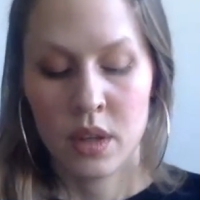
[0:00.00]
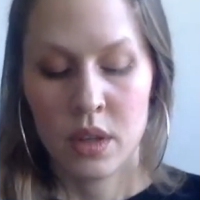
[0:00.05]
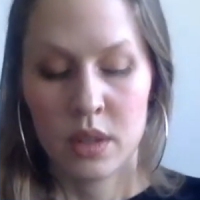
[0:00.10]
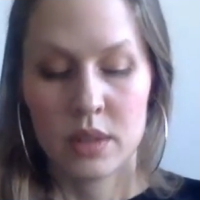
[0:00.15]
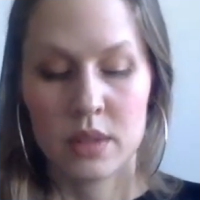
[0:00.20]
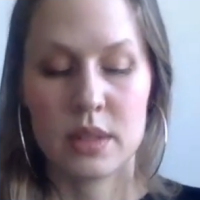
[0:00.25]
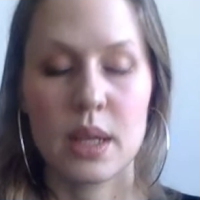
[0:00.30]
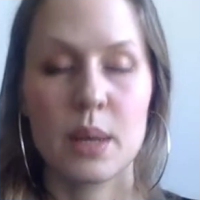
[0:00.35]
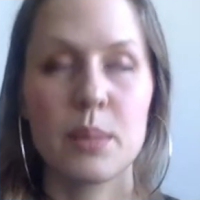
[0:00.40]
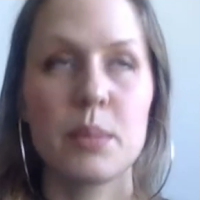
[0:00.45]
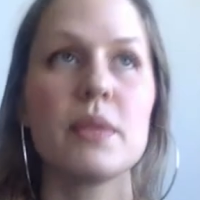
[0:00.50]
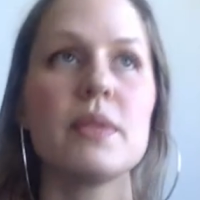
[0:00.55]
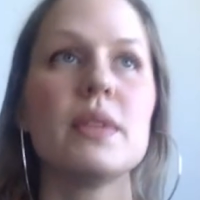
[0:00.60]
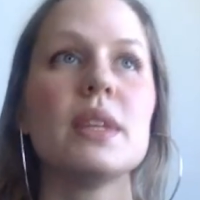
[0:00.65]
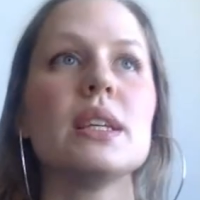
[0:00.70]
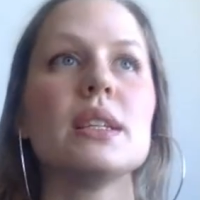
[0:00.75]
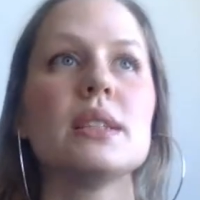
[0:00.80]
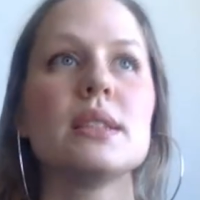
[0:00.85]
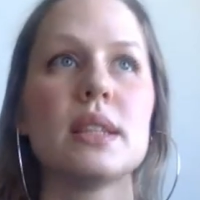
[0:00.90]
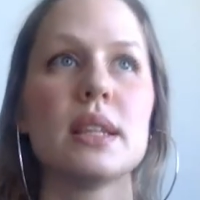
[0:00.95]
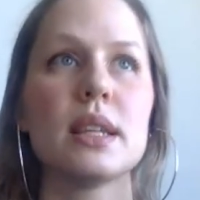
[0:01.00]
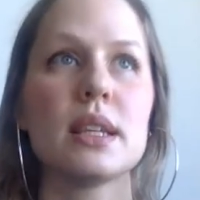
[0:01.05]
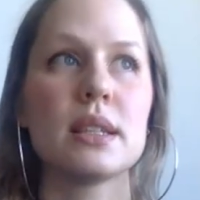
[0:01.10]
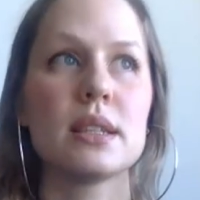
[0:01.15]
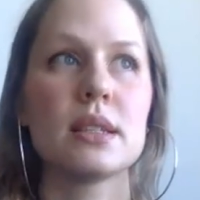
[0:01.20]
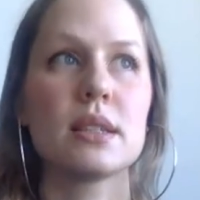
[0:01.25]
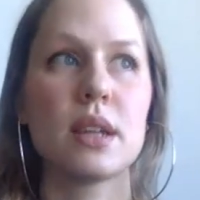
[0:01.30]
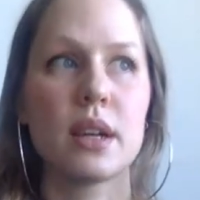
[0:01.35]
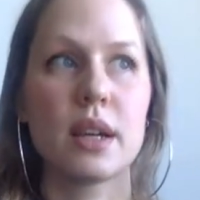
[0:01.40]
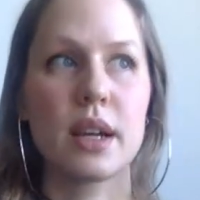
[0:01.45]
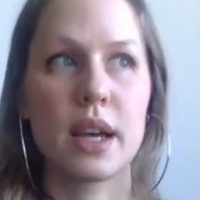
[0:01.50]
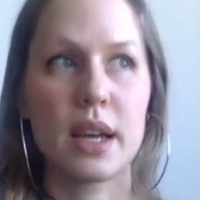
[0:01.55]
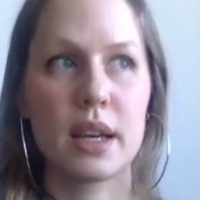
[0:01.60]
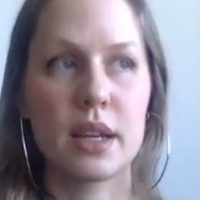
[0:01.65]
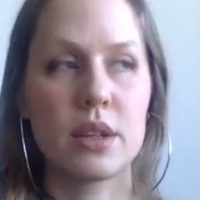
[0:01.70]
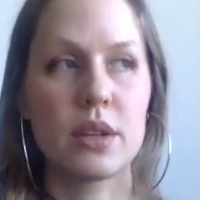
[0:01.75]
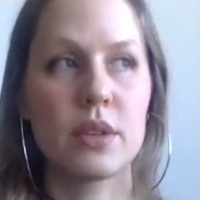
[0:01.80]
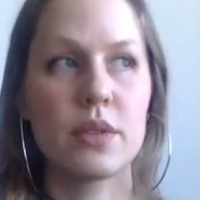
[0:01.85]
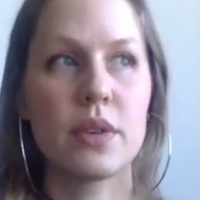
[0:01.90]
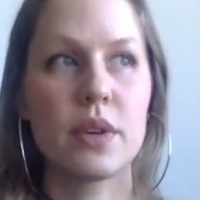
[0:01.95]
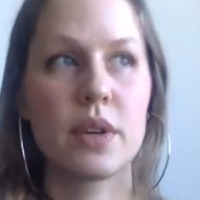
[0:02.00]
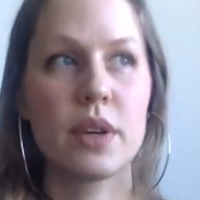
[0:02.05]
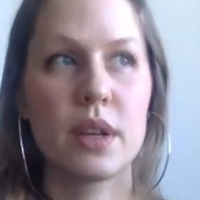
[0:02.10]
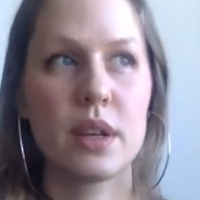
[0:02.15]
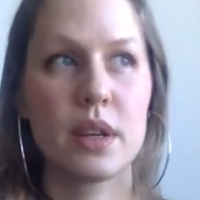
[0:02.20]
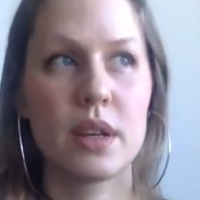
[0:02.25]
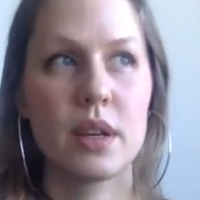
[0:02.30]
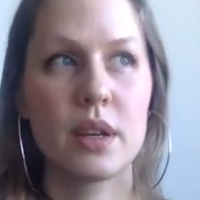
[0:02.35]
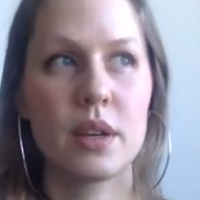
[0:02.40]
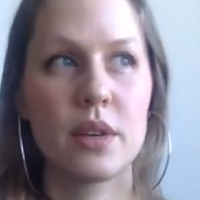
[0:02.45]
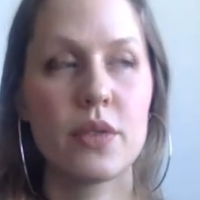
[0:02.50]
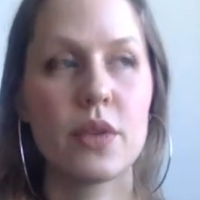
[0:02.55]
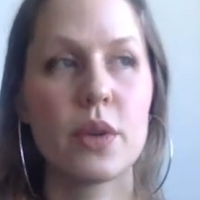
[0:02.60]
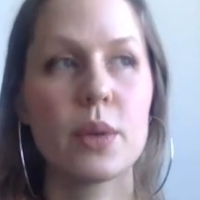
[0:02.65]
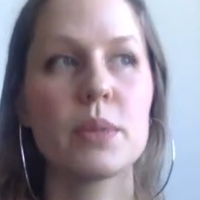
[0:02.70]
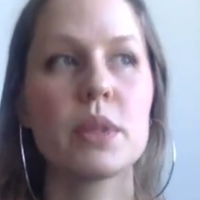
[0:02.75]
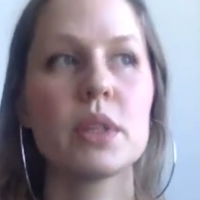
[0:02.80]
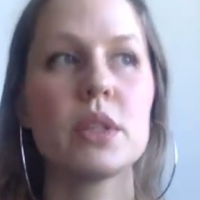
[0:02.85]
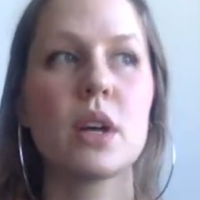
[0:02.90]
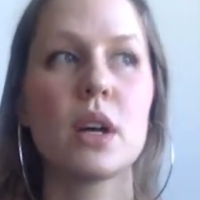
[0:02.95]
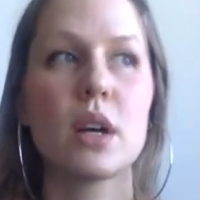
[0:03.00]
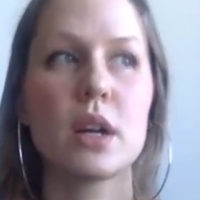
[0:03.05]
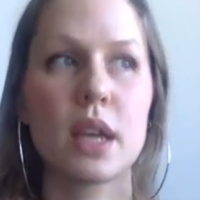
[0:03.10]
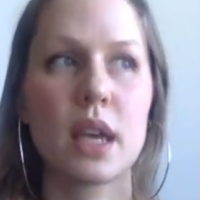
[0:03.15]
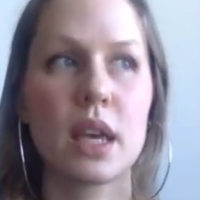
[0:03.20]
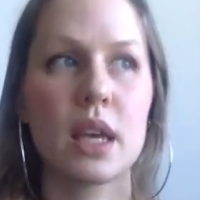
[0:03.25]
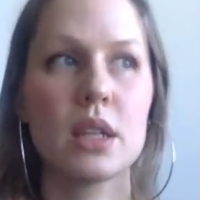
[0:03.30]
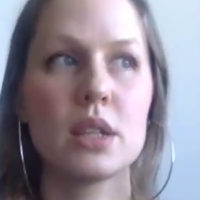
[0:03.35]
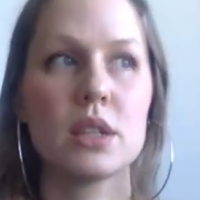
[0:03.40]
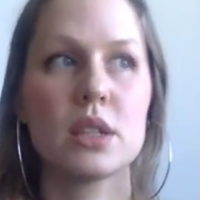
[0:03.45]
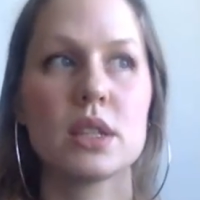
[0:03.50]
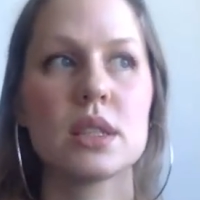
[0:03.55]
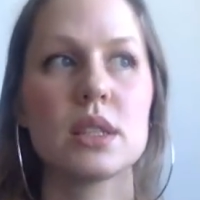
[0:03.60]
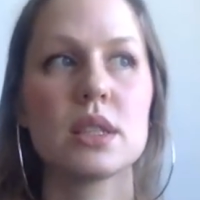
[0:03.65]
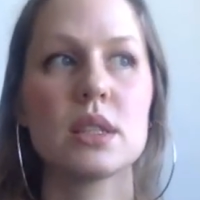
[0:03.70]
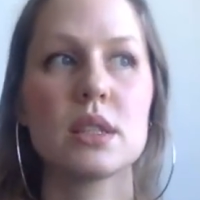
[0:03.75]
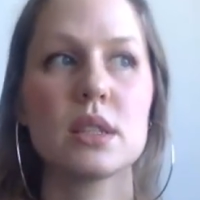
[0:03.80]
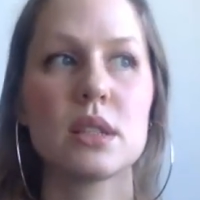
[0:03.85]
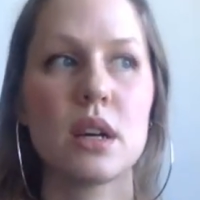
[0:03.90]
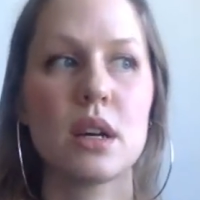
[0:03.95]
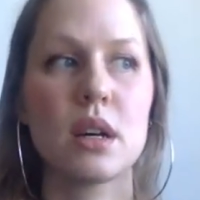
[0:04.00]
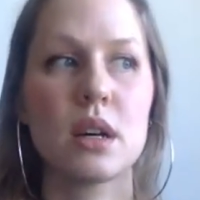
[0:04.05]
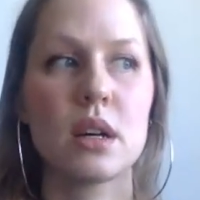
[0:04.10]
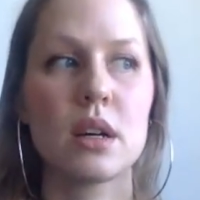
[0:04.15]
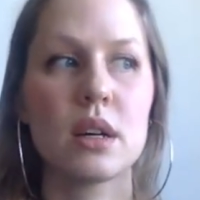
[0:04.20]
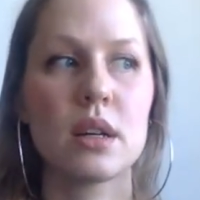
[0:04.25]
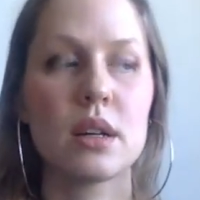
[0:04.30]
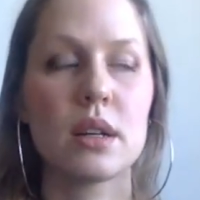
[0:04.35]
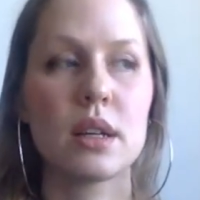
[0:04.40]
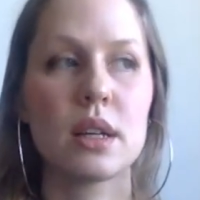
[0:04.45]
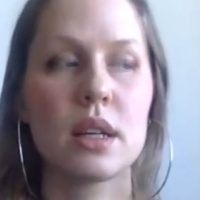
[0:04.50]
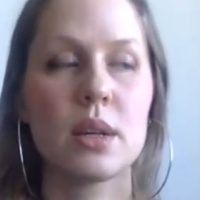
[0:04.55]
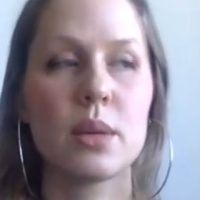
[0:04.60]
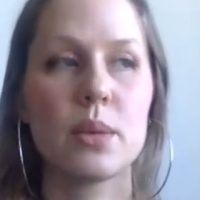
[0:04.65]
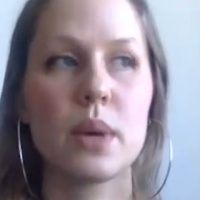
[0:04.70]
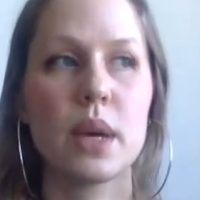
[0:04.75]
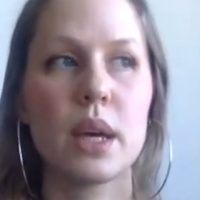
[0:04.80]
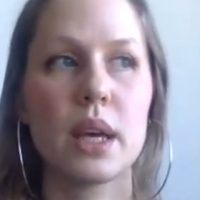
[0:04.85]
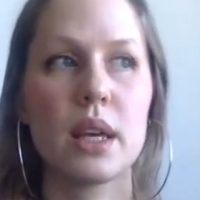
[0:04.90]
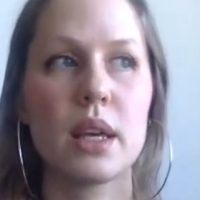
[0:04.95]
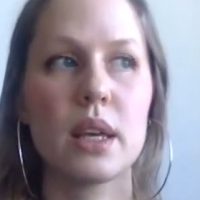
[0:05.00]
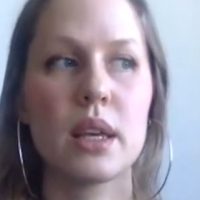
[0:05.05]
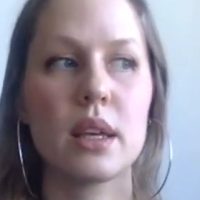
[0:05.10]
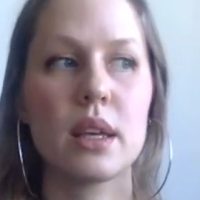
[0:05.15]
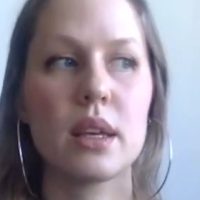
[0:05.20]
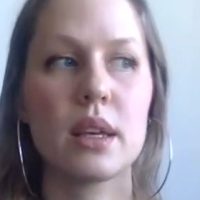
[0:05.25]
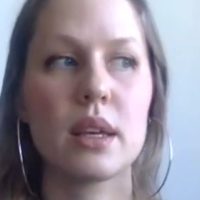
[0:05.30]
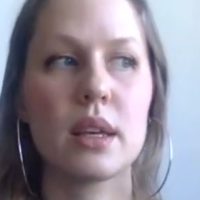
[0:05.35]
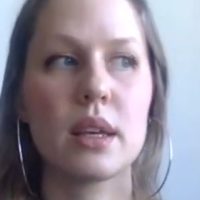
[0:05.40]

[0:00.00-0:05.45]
some of these things are kind of from the Dark Ages, are in a way,